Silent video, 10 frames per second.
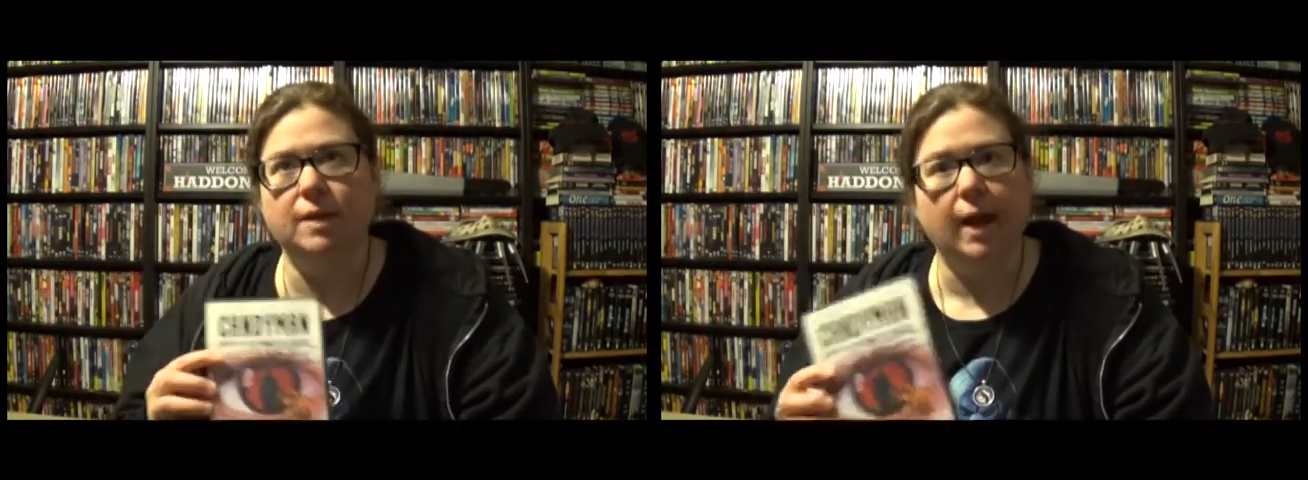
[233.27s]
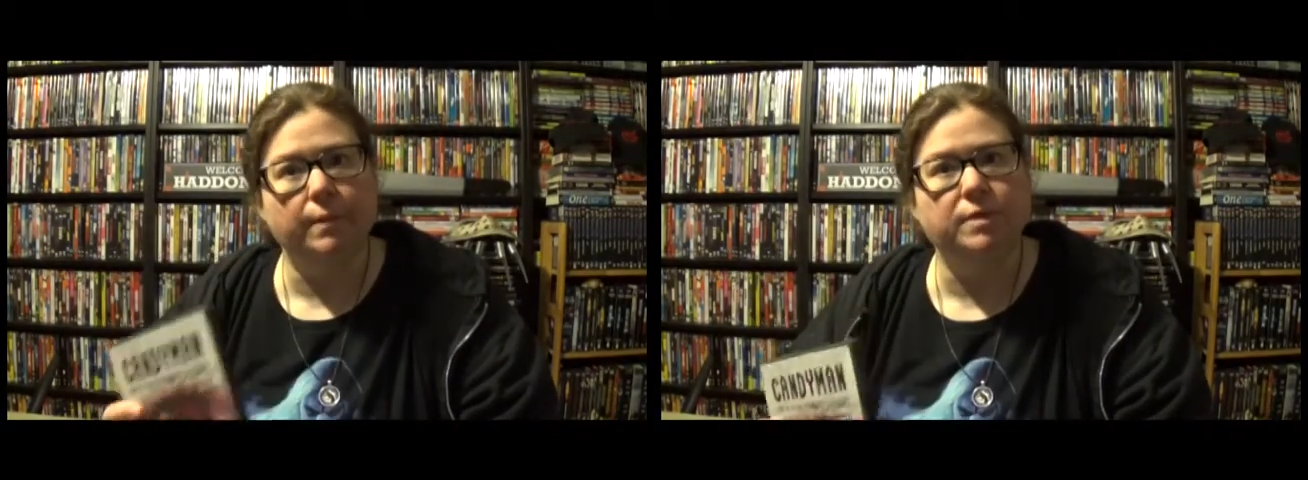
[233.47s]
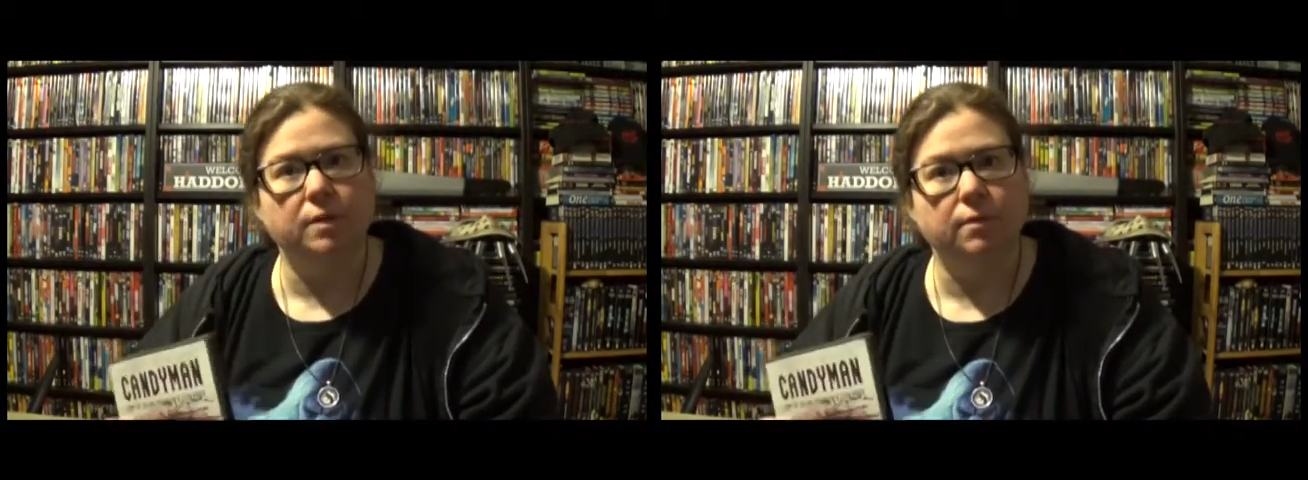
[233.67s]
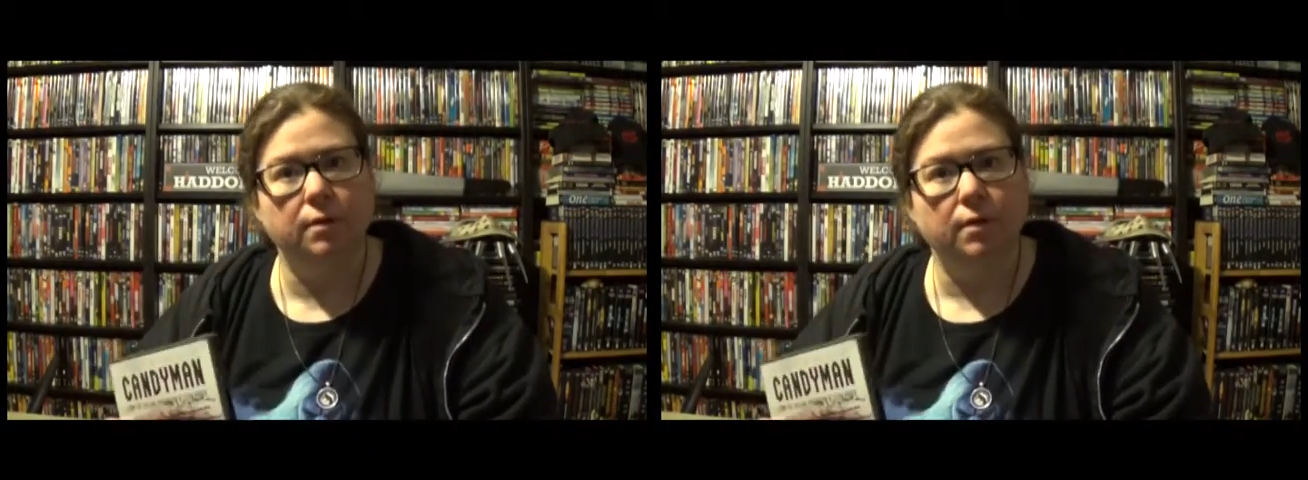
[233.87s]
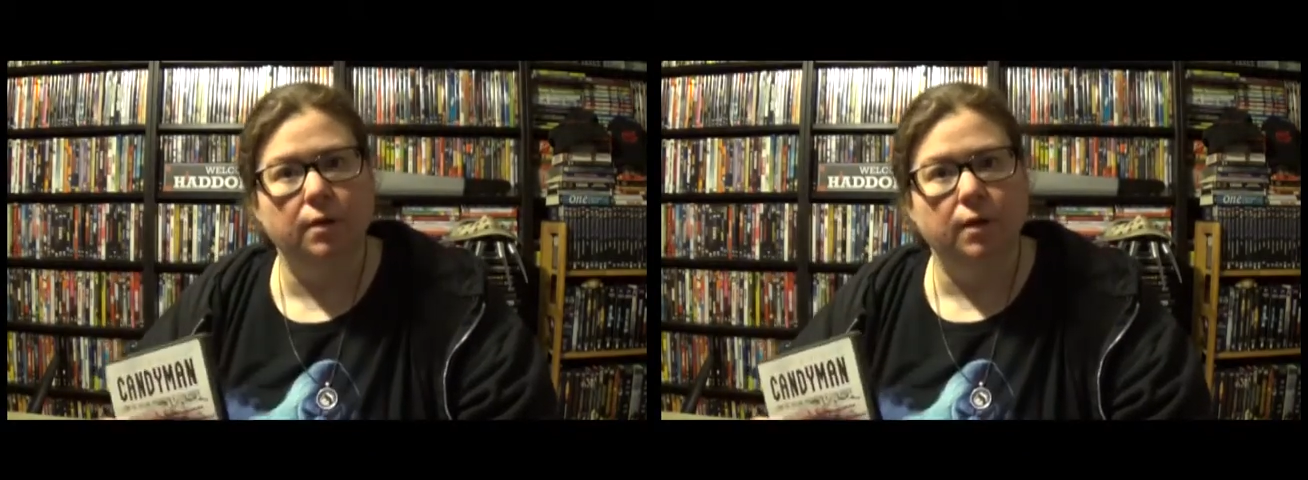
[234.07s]
absent,
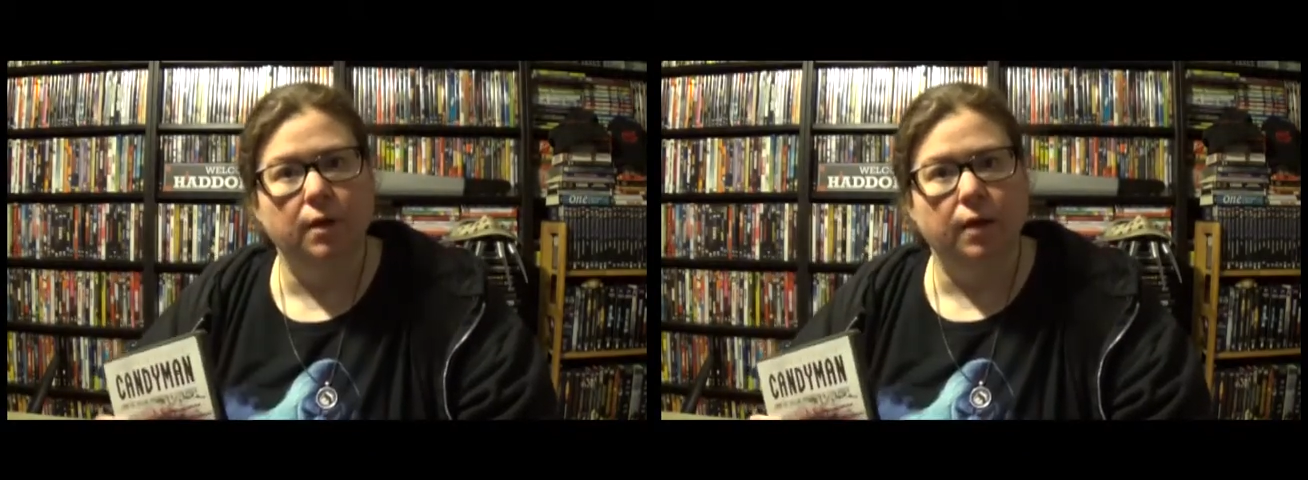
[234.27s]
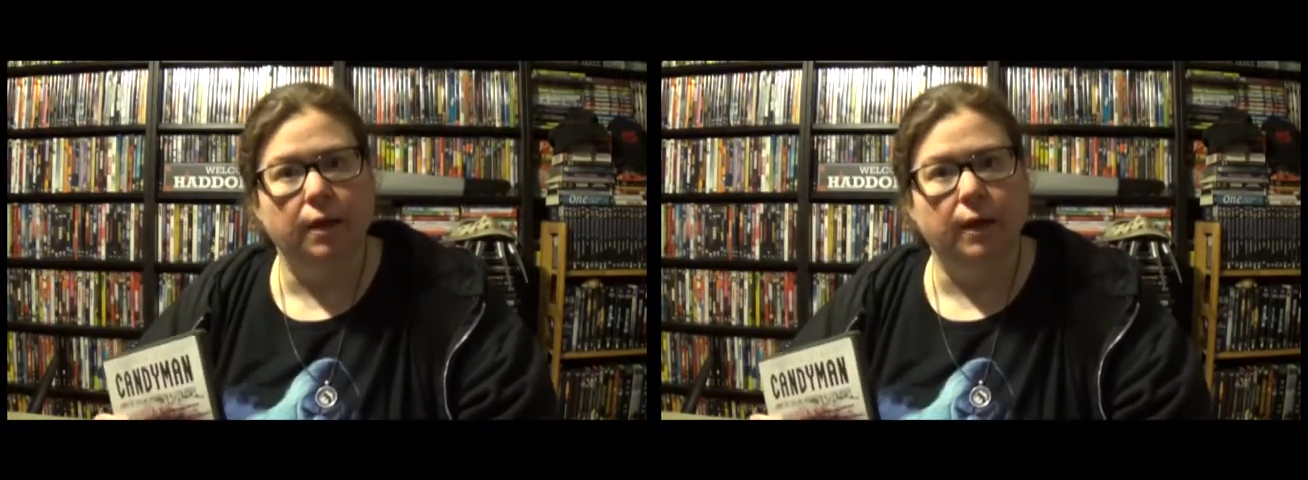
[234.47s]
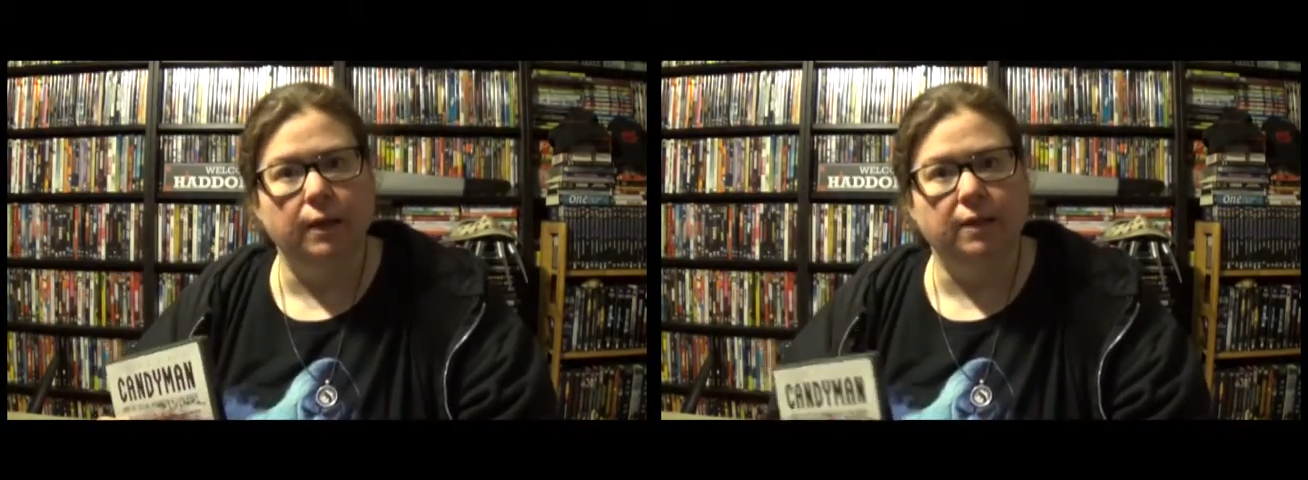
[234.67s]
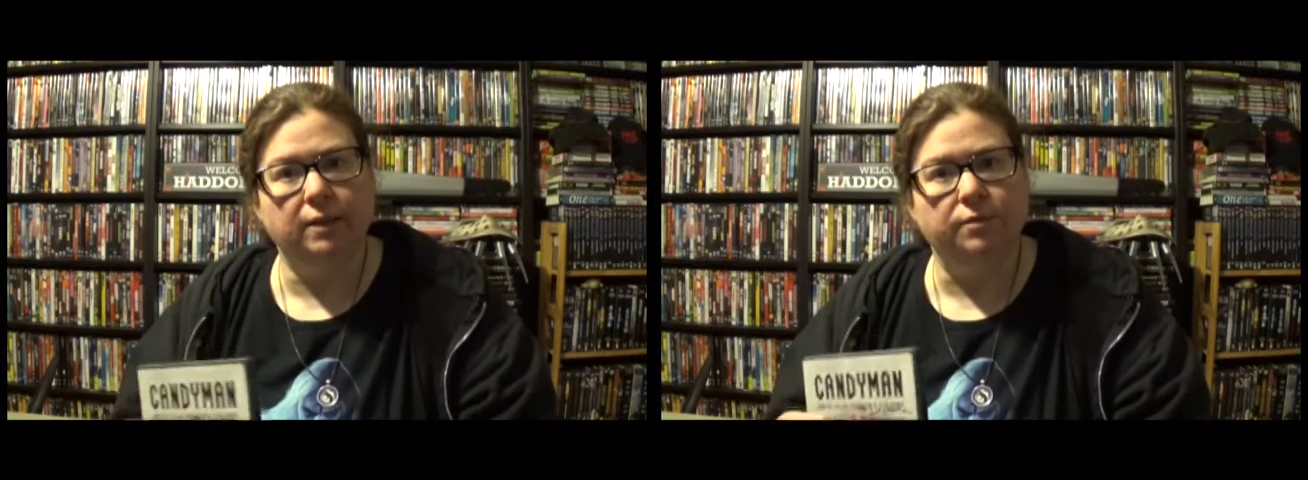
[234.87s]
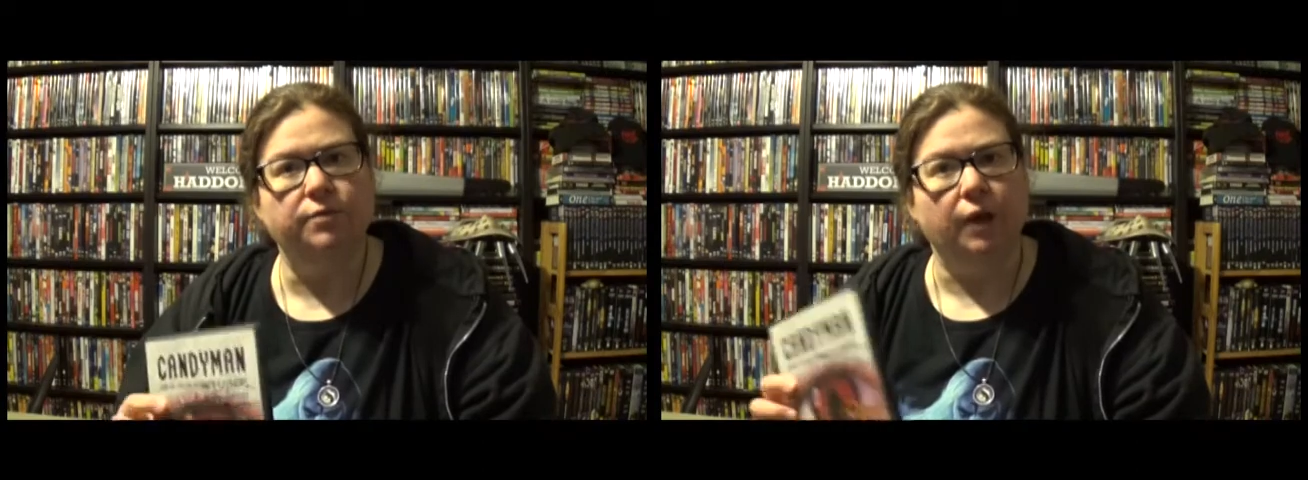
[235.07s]
and
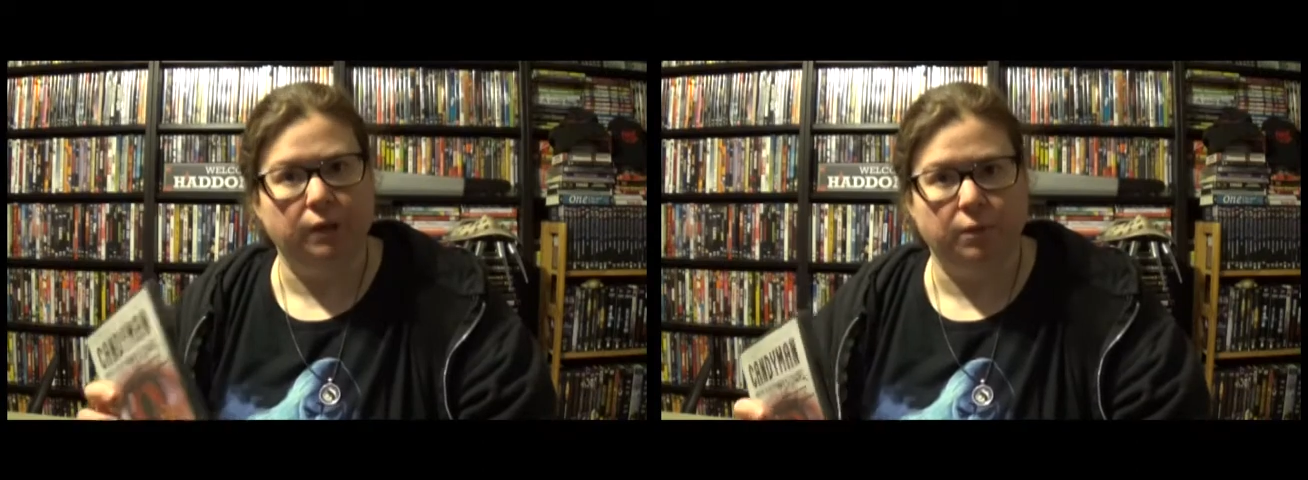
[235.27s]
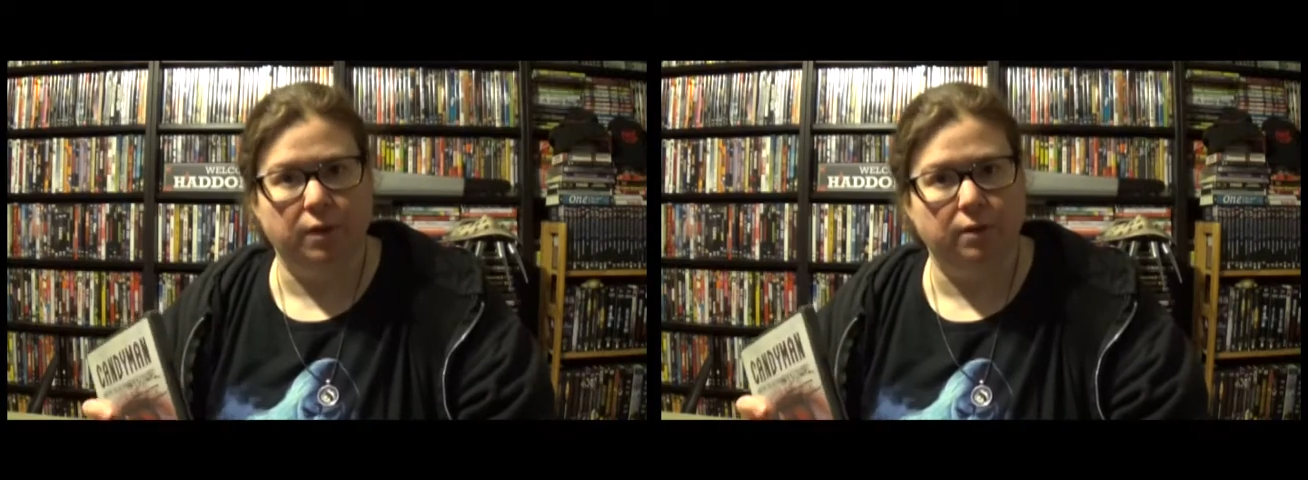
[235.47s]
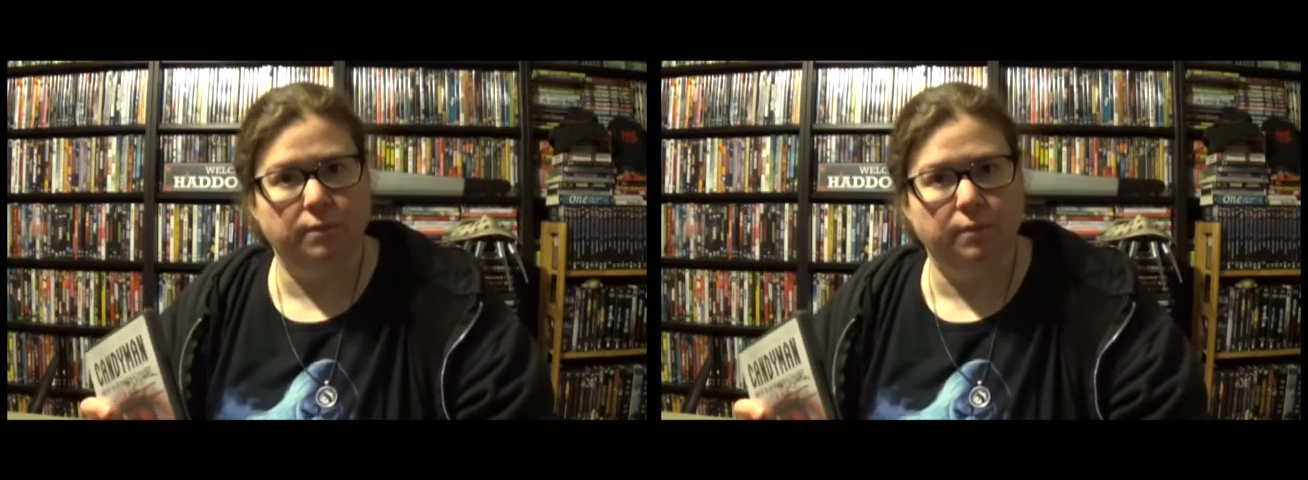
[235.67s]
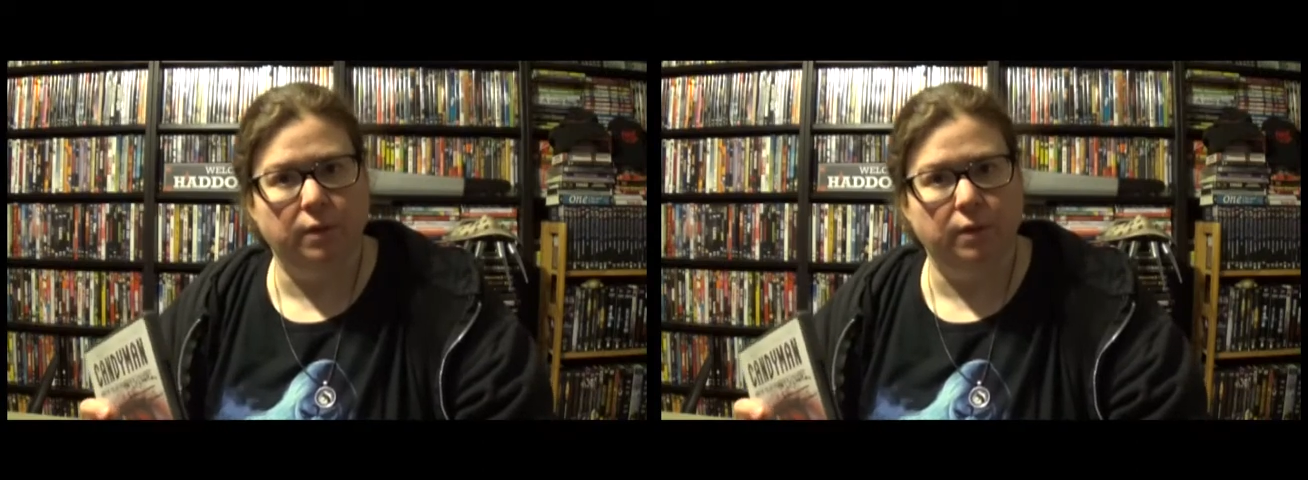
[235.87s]
he's fine with it.